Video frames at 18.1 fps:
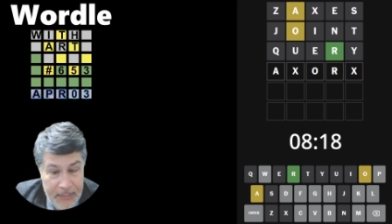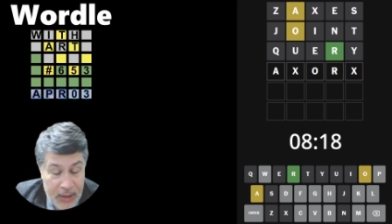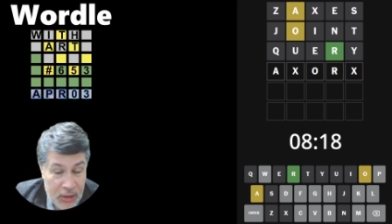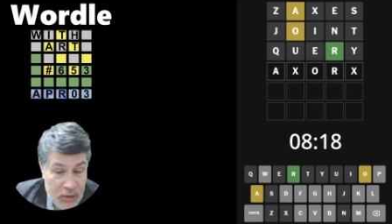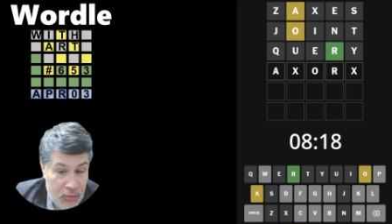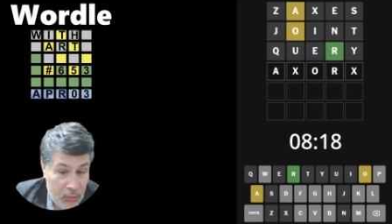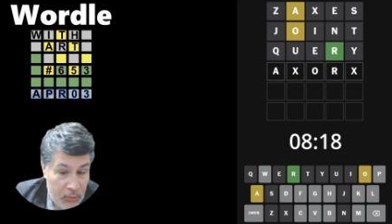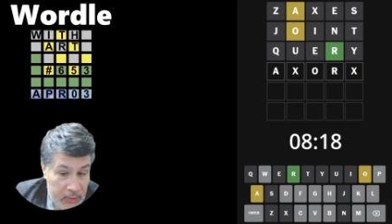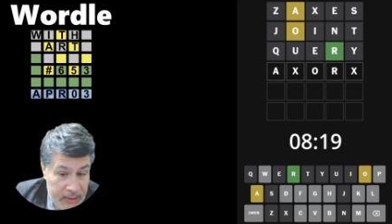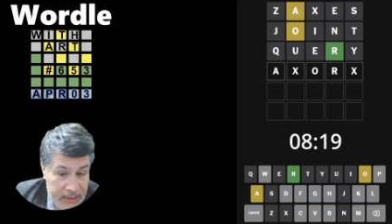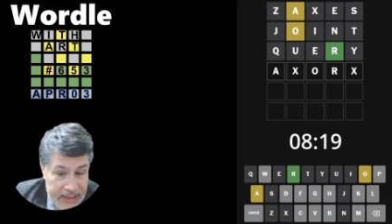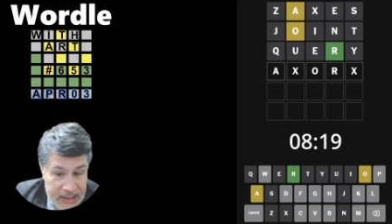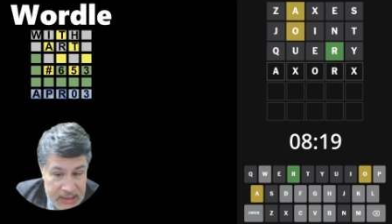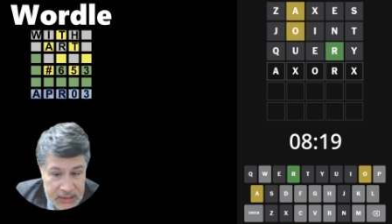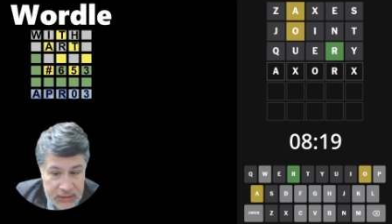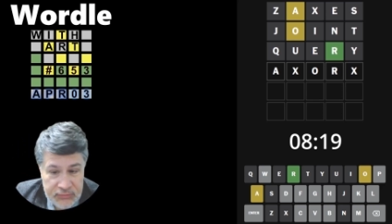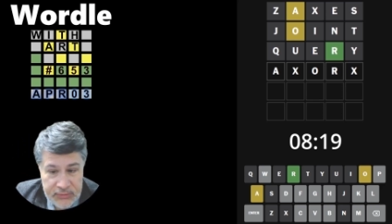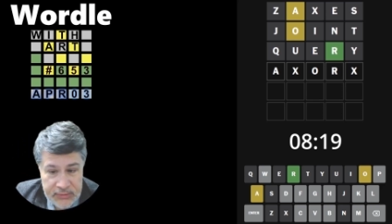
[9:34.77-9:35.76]
Agora
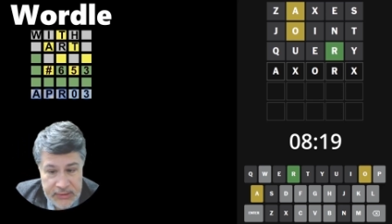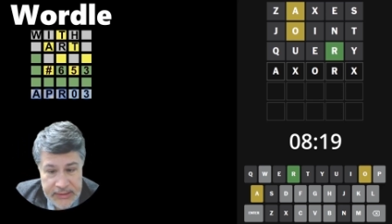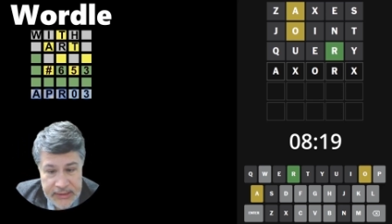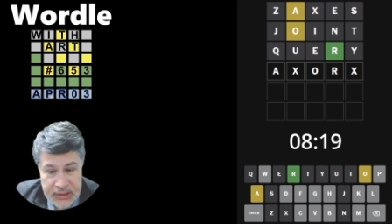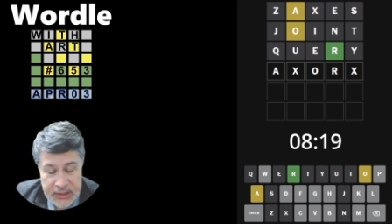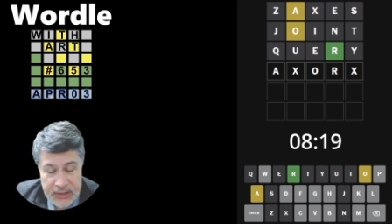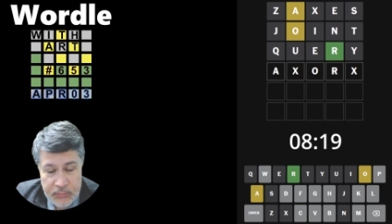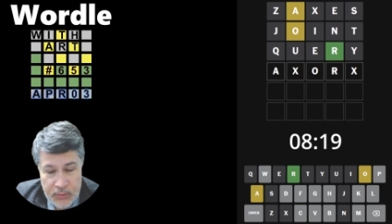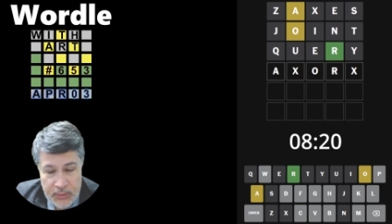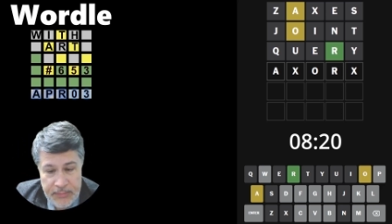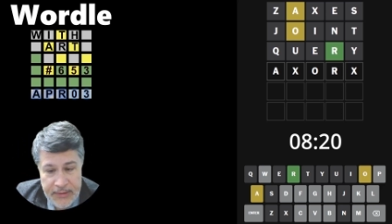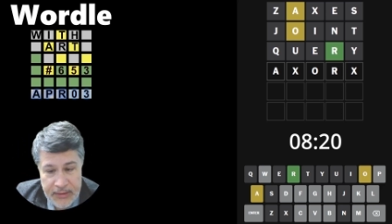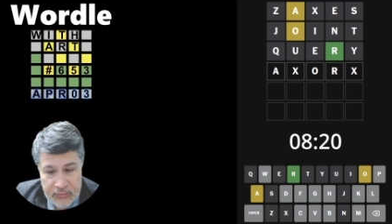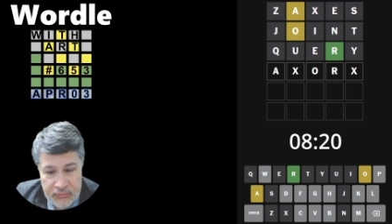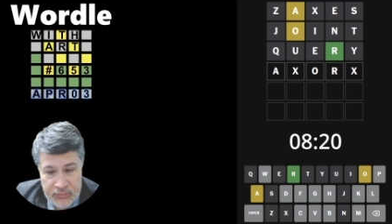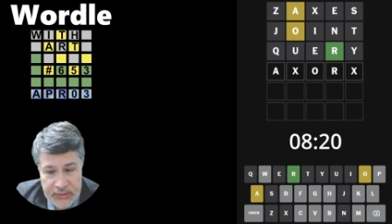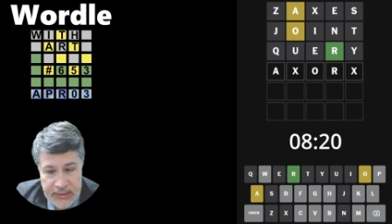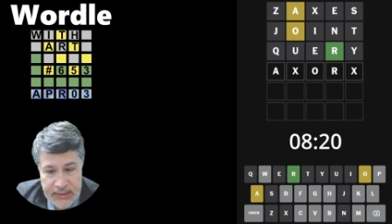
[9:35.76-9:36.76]
would be a
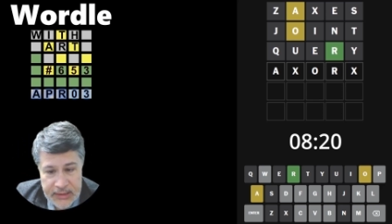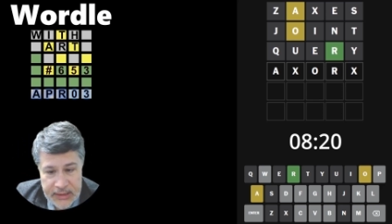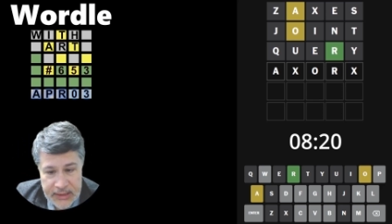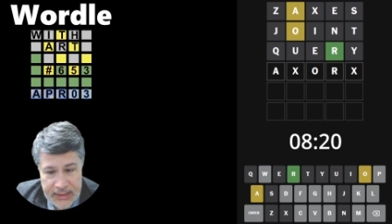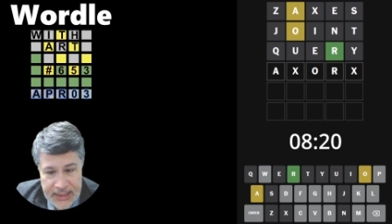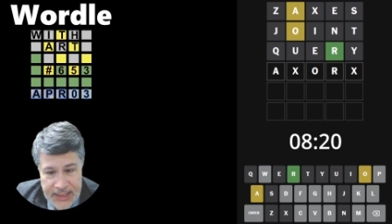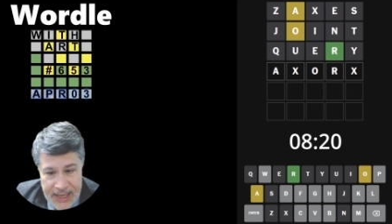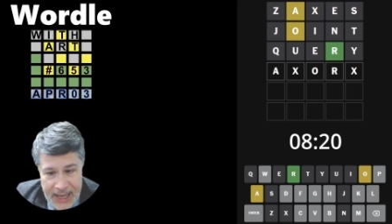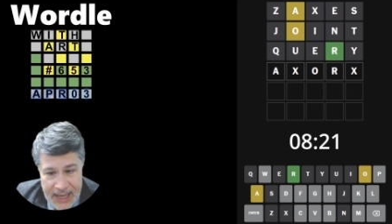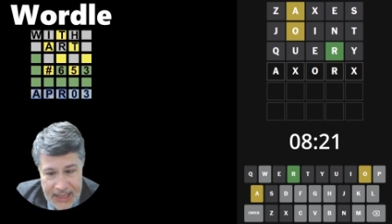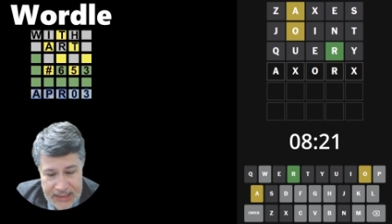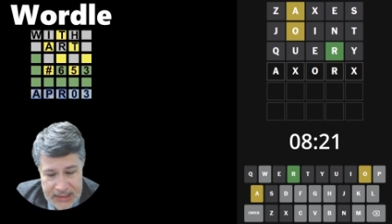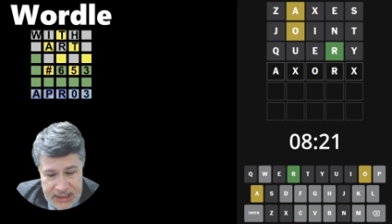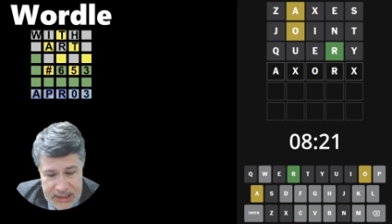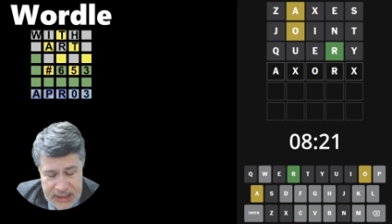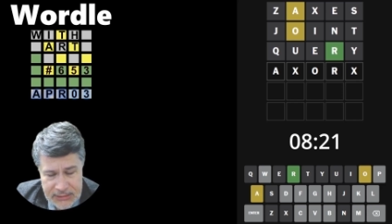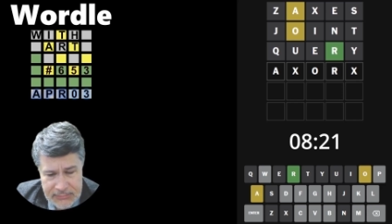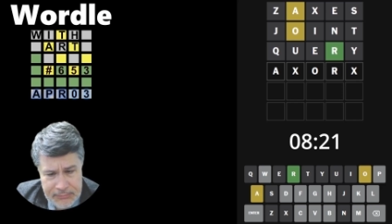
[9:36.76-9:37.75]
really good
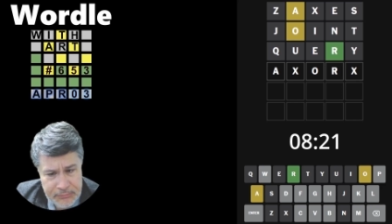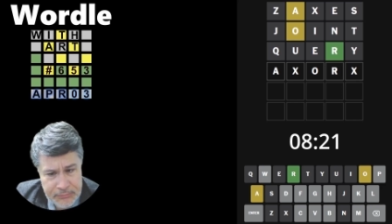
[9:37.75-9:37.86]
guess.